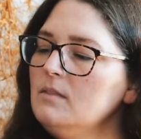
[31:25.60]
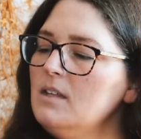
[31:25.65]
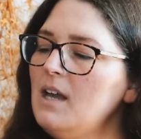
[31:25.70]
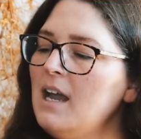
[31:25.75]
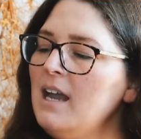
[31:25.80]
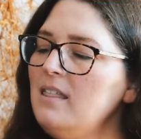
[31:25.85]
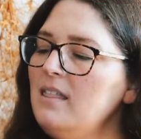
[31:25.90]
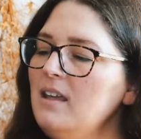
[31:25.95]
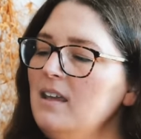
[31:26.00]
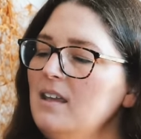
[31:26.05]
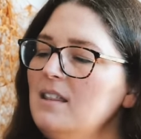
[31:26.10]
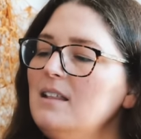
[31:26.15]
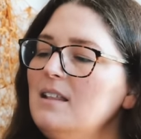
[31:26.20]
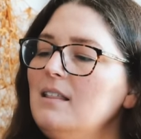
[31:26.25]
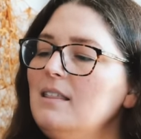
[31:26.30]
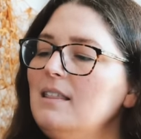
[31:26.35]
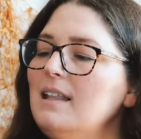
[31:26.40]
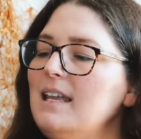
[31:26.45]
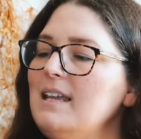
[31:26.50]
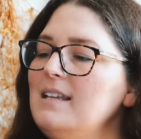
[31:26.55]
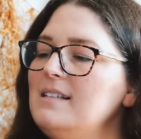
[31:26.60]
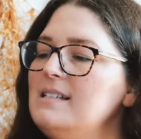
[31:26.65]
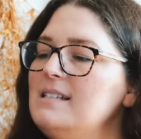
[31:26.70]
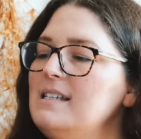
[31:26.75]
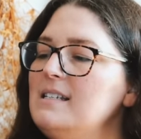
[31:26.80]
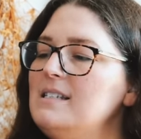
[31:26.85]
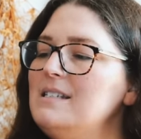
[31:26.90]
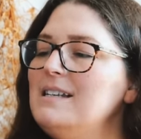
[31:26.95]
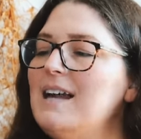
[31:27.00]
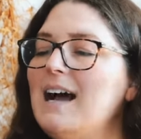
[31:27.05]
I think at the least
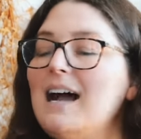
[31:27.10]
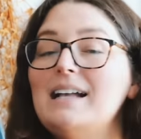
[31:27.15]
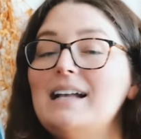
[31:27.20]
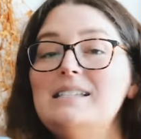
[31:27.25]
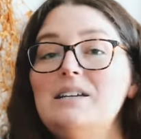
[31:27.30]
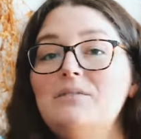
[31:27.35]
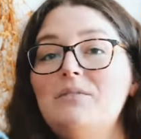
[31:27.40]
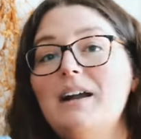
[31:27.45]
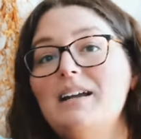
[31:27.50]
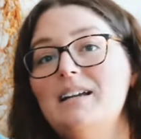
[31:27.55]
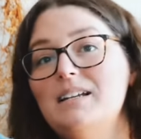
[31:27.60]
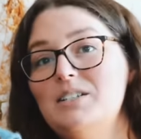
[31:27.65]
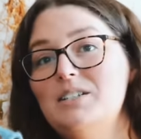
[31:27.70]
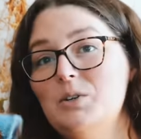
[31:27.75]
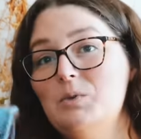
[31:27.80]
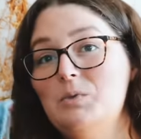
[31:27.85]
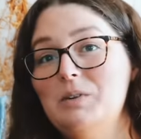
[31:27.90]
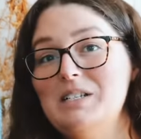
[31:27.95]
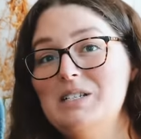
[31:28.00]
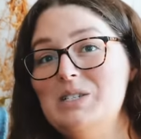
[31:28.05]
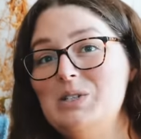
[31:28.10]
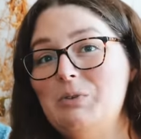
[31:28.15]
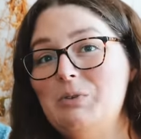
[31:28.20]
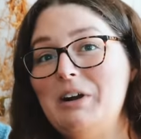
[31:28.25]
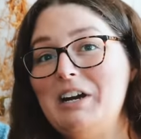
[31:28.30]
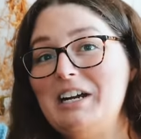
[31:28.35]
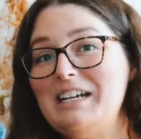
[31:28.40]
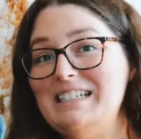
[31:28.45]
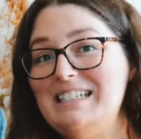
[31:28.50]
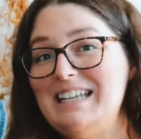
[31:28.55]
it's nice if I could do one
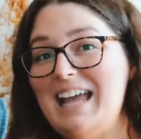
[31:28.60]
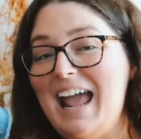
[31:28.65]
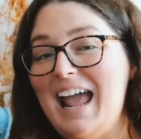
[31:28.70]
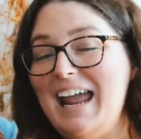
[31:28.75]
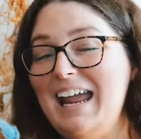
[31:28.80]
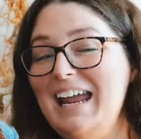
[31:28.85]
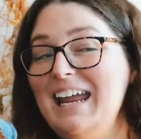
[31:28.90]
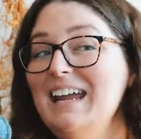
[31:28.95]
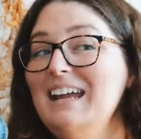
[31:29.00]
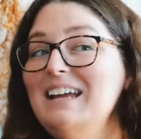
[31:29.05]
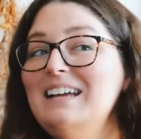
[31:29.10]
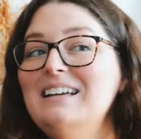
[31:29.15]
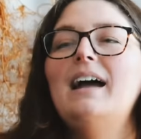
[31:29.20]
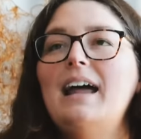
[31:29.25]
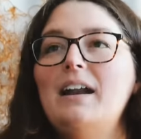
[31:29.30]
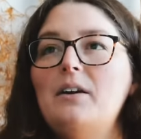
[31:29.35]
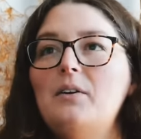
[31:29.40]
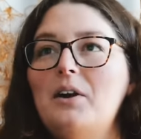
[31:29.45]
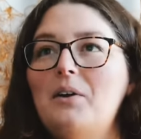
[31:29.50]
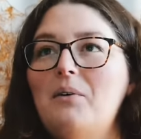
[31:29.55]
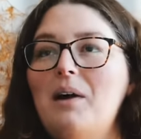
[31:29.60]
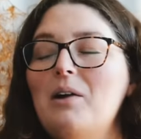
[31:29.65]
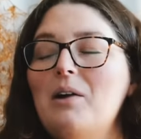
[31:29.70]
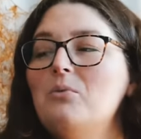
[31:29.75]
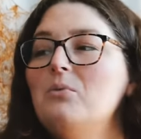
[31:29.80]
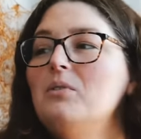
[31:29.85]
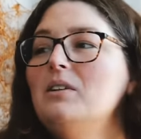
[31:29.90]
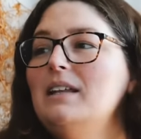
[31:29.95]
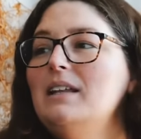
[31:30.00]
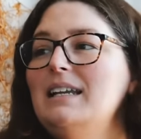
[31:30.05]
square a day. I don't know. I
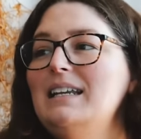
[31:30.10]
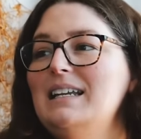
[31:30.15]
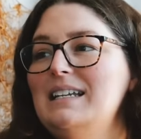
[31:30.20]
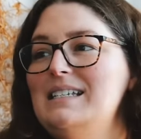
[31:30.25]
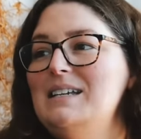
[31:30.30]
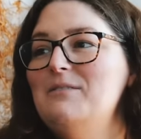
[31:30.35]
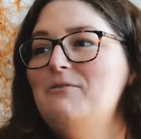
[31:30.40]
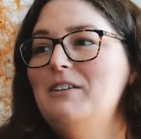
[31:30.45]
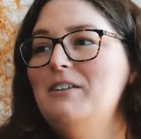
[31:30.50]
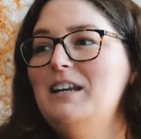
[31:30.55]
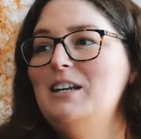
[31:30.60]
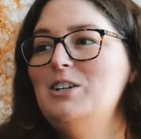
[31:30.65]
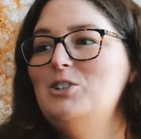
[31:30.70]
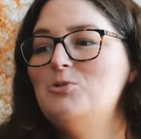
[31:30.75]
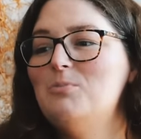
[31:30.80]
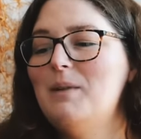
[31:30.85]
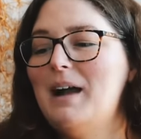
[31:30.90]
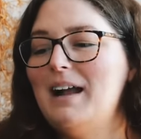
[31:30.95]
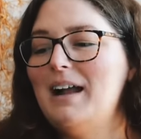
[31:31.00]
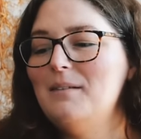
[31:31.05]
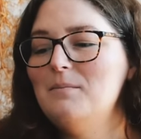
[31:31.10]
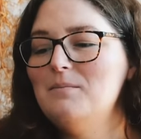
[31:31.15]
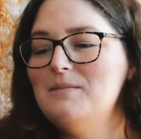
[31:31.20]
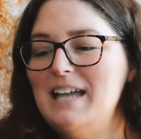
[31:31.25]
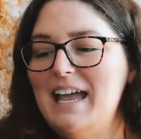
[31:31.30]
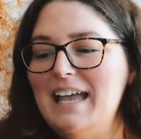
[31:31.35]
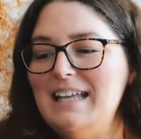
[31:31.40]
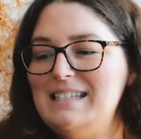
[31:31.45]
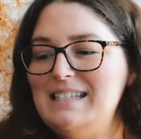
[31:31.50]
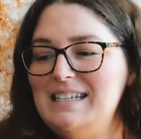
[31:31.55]
really need to finish my
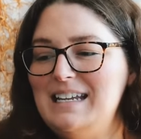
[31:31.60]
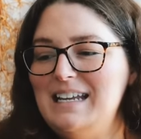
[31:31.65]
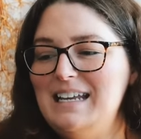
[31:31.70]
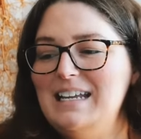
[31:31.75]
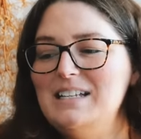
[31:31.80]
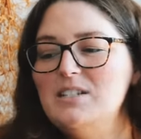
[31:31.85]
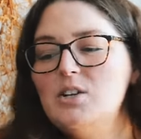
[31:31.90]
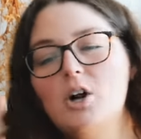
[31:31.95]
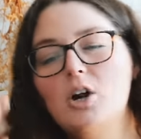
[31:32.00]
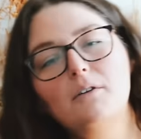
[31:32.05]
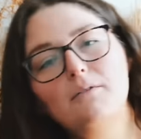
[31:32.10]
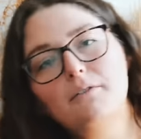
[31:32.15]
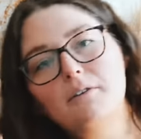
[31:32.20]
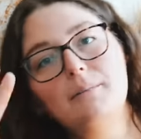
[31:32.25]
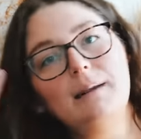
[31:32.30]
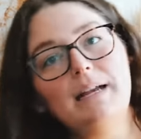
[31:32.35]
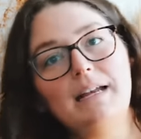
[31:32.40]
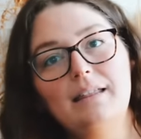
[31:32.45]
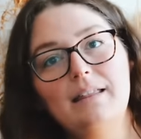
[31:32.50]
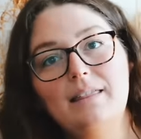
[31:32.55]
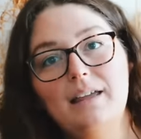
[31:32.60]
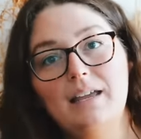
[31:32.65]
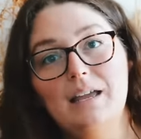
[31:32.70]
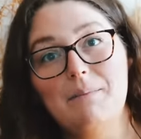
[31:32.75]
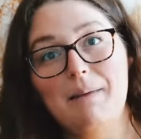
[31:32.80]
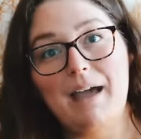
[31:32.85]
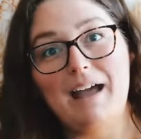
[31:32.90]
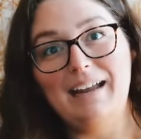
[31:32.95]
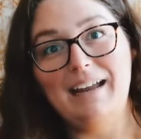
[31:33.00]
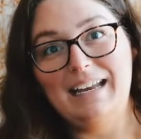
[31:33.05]
test knit. It's hard for me to think
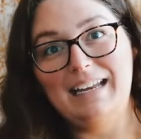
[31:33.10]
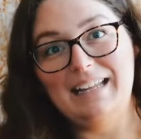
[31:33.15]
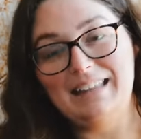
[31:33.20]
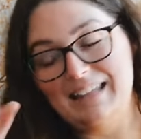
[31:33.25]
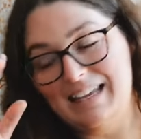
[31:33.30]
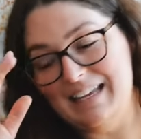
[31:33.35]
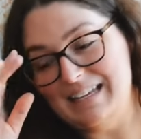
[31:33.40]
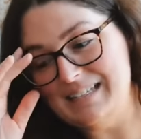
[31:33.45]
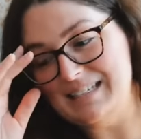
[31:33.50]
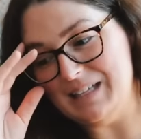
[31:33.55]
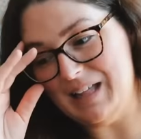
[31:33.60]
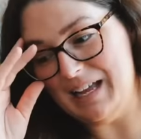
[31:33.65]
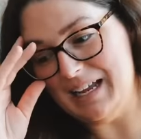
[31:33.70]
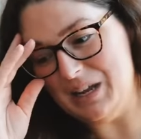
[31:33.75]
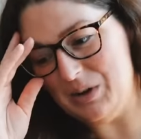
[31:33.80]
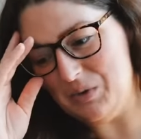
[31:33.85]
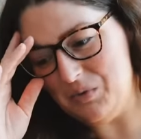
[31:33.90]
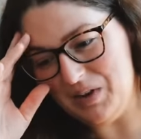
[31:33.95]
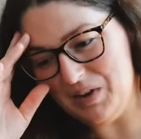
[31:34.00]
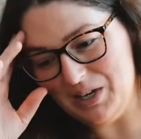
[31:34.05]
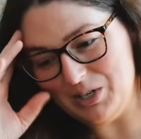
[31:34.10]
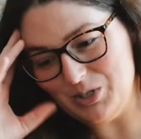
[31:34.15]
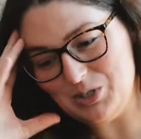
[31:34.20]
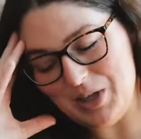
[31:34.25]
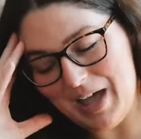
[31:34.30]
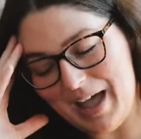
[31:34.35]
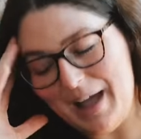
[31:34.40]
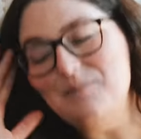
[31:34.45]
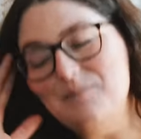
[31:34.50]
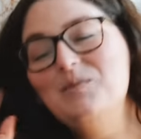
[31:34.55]
about anything until I can finish
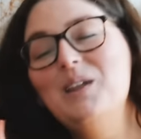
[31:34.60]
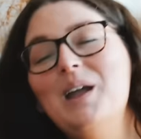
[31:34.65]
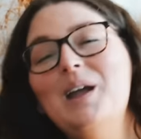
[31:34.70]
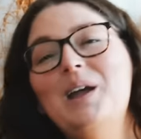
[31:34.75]
that.